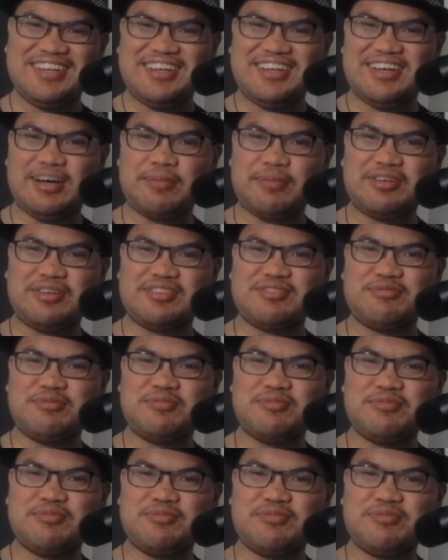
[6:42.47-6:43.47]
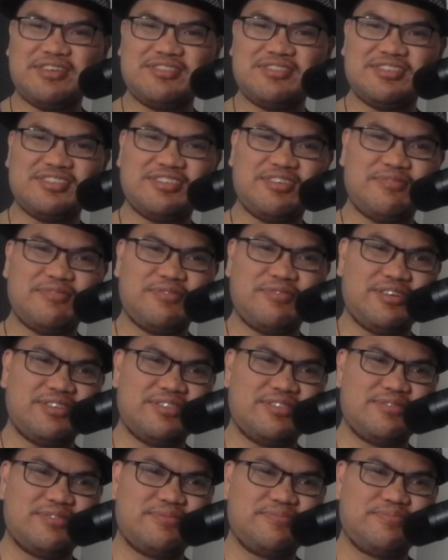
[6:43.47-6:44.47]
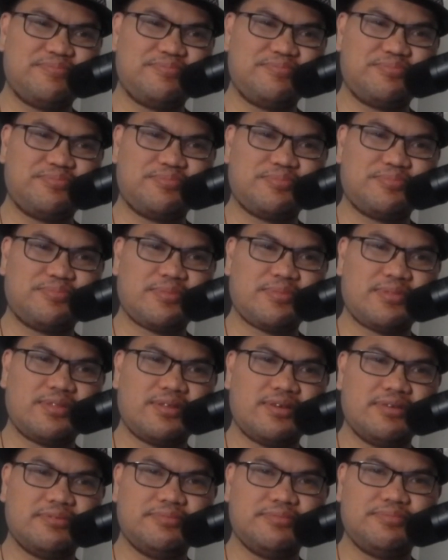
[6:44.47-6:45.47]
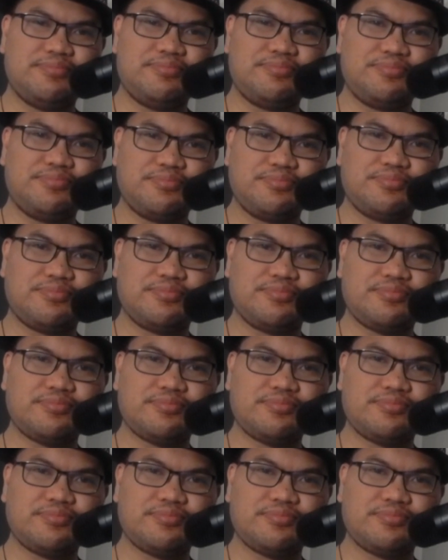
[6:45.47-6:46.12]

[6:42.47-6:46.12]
I'm gonna remove the subtitles this time, right? Oh